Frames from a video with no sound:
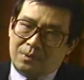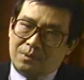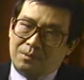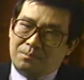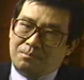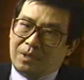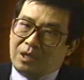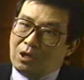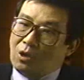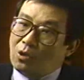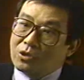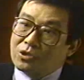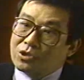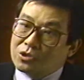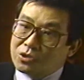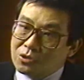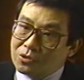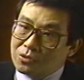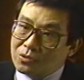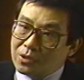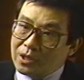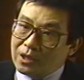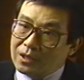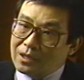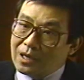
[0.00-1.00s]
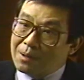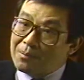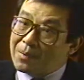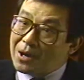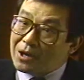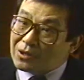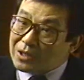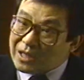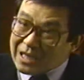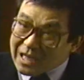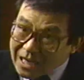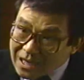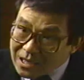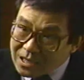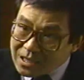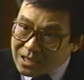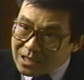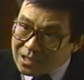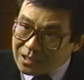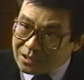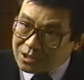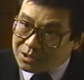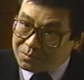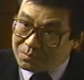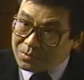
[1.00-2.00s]
but also in American
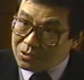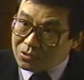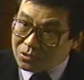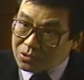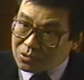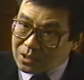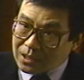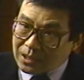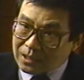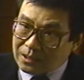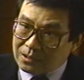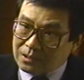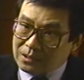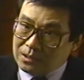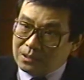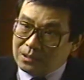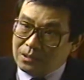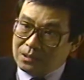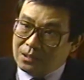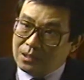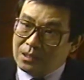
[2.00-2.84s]
Indian spirituality,